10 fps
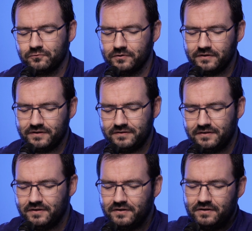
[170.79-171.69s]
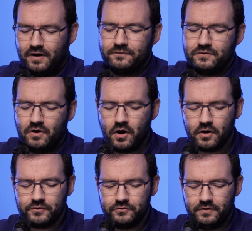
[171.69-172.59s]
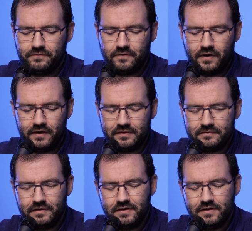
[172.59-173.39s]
really often hard to define.